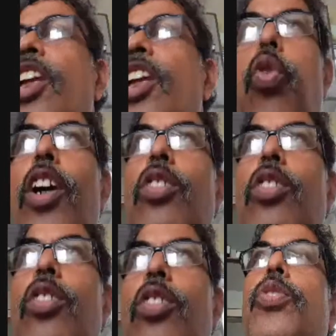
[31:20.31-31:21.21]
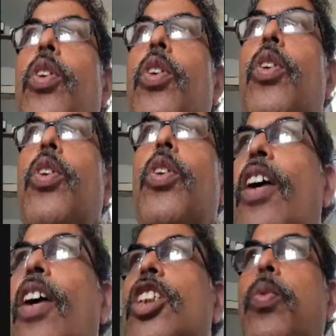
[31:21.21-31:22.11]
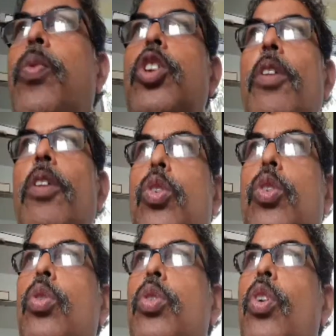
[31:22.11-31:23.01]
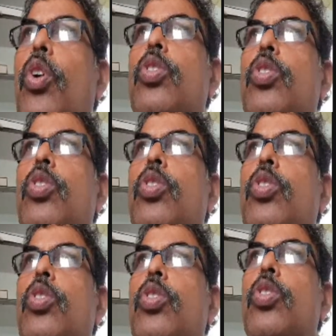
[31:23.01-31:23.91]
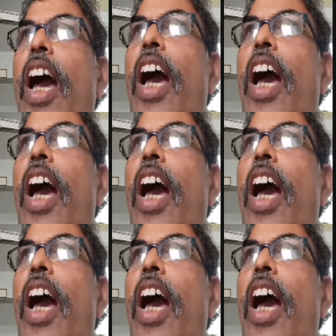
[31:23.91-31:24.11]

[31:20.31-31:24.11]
Then what is our responsibility? Our responsibility is to go to the class